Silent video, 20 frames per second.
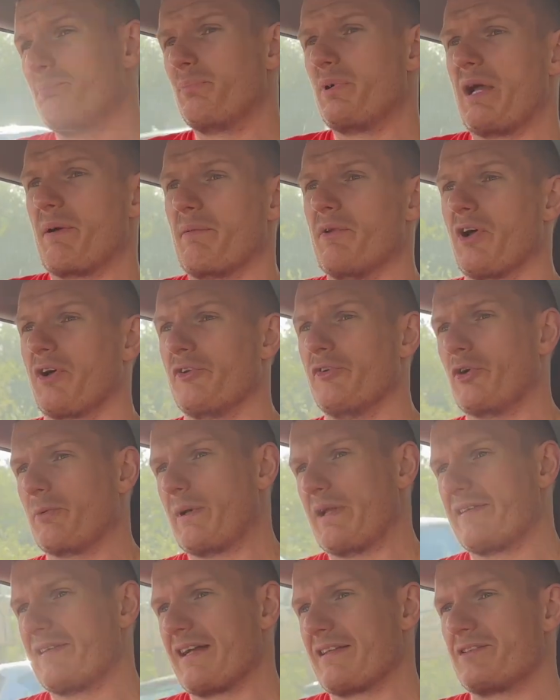But yeah, we're not going to
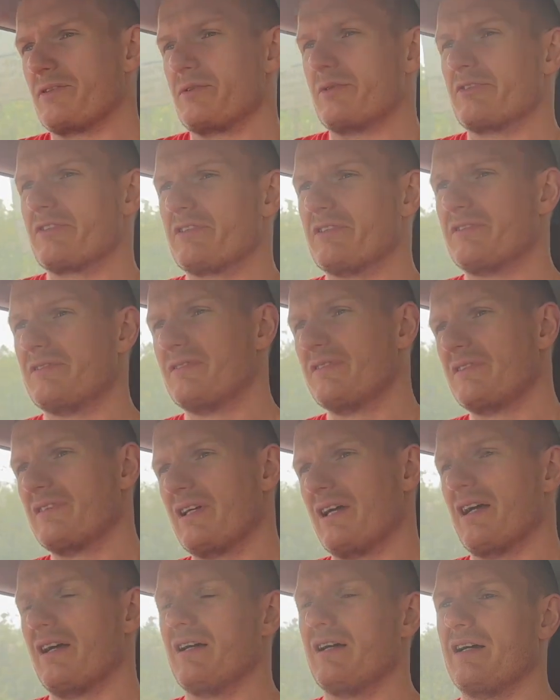talk about the tattoos.
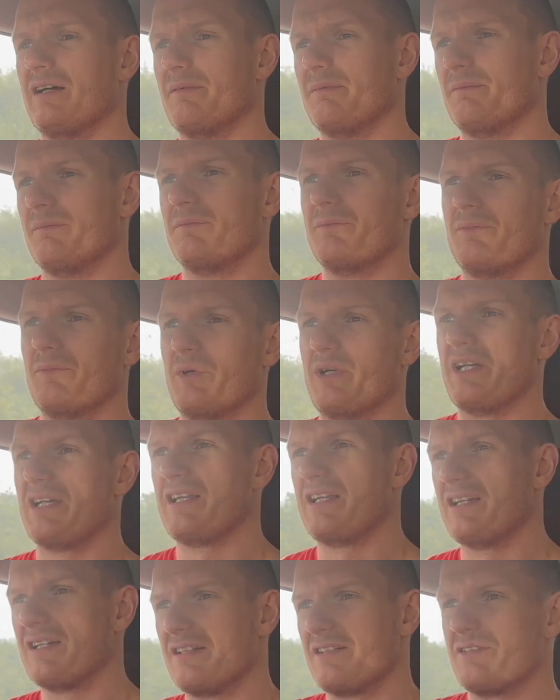We're
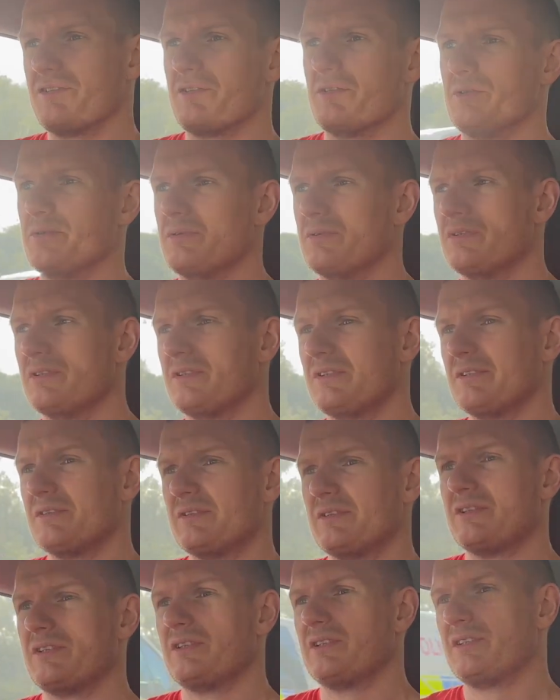here to
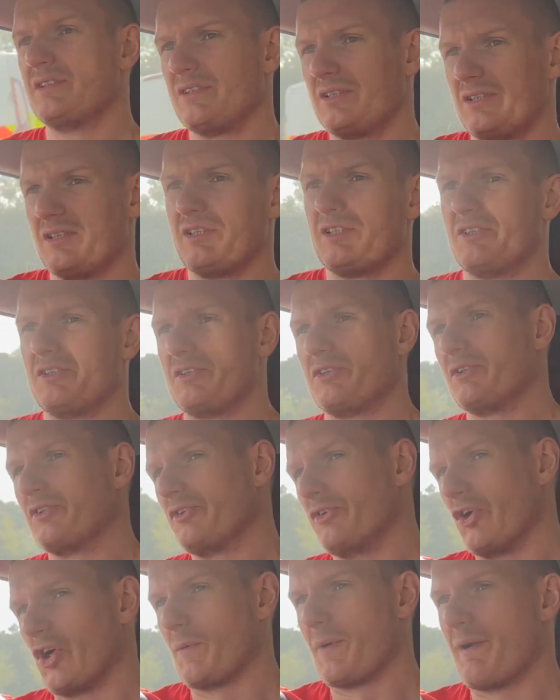
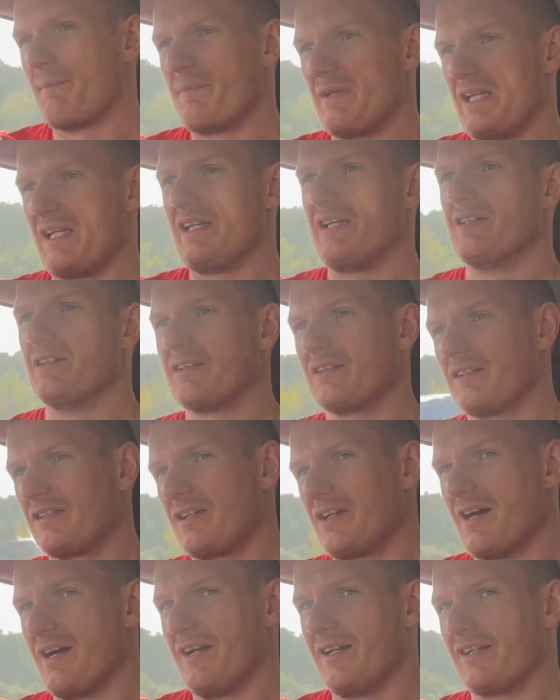talk about me
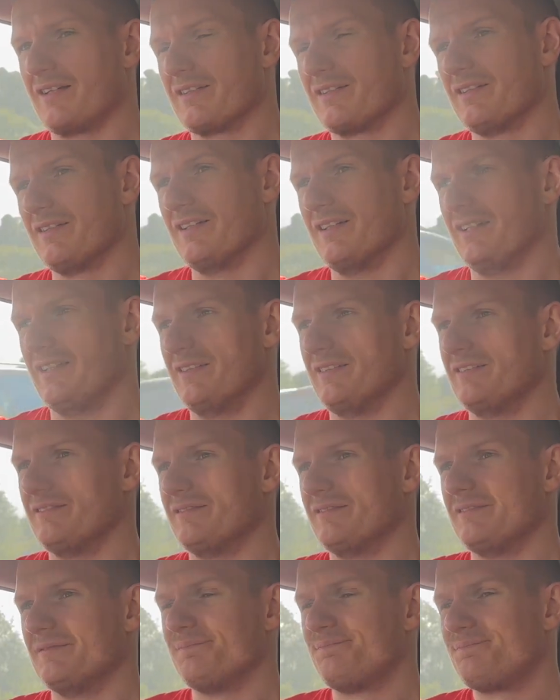cutting and
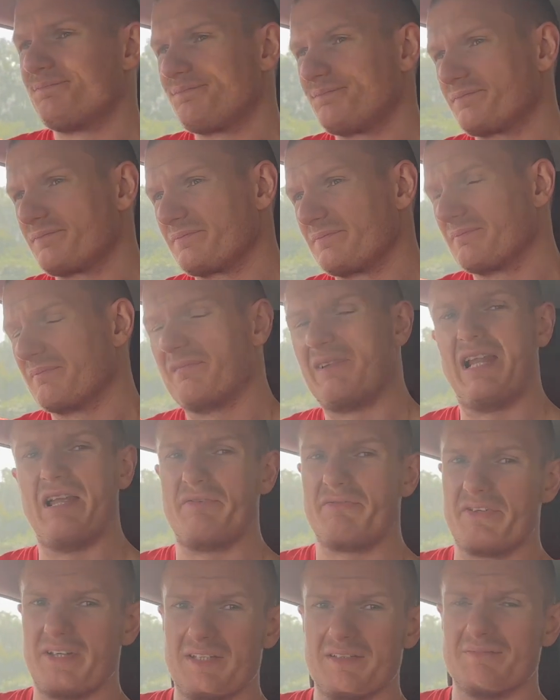
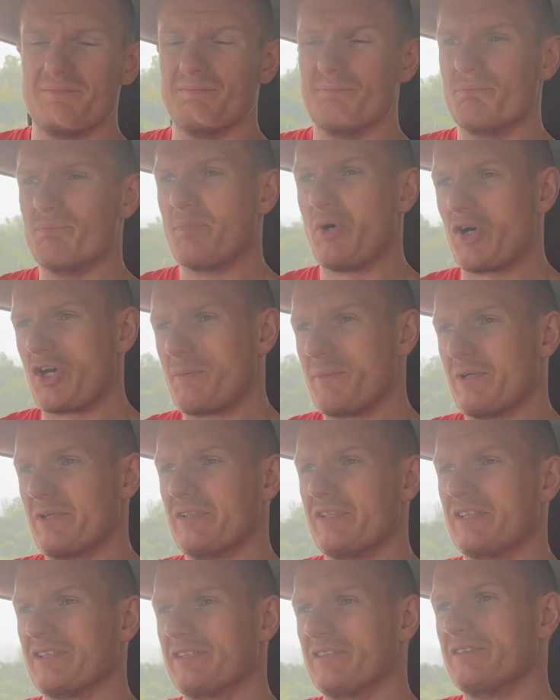lifting,
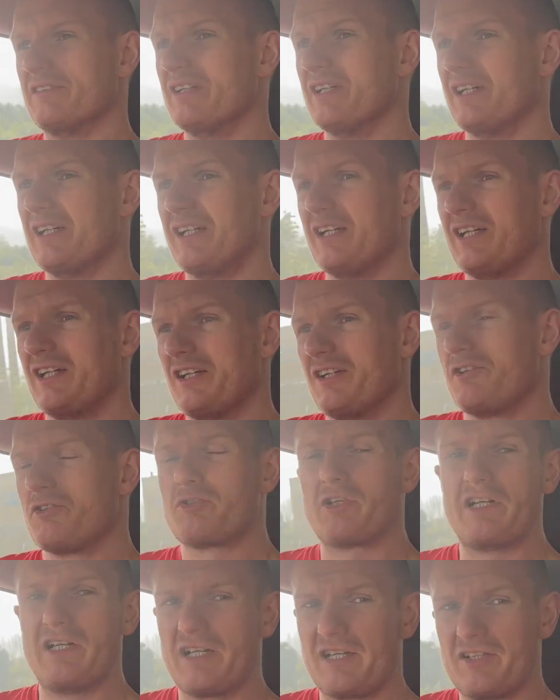bodybuilding, and
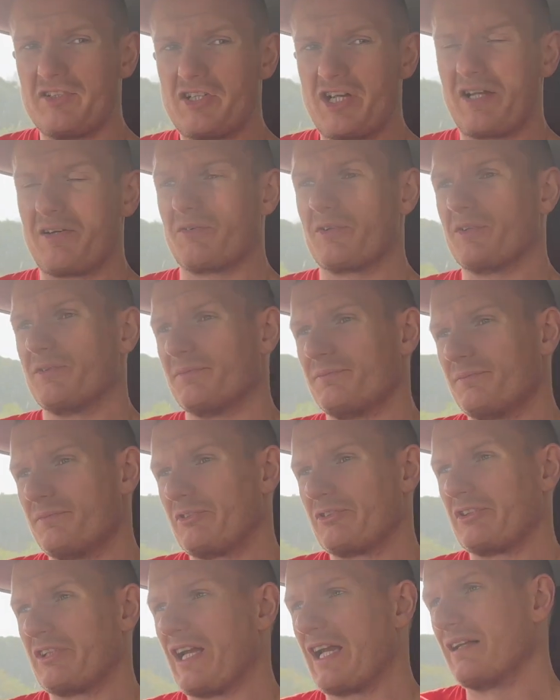training in general.
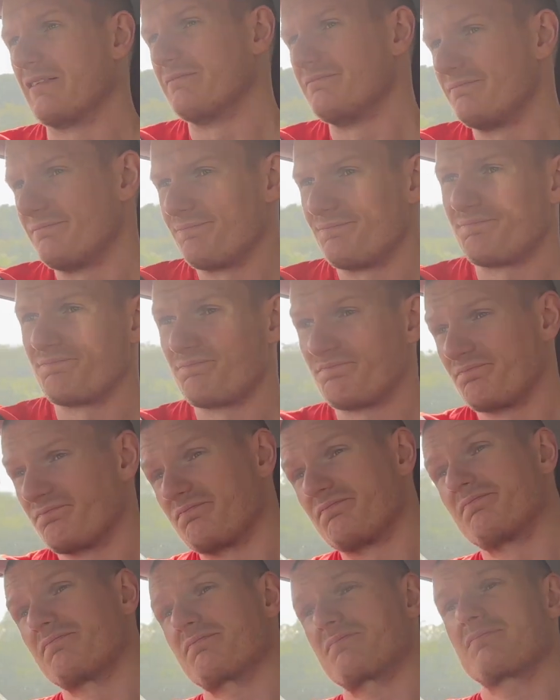So yeah,
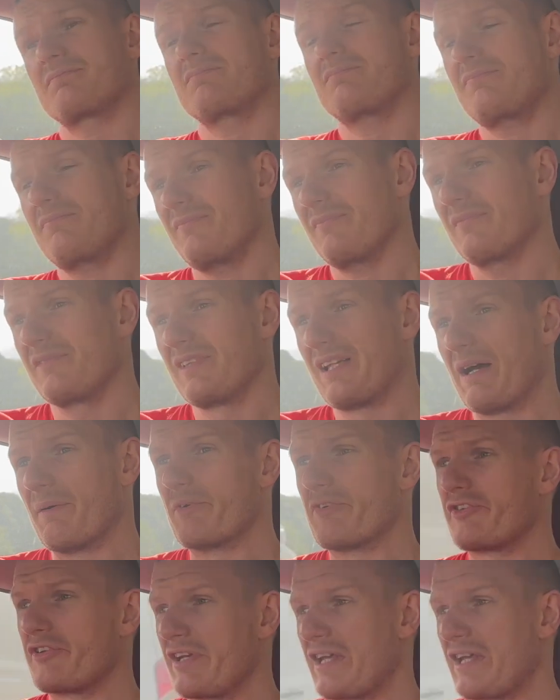that was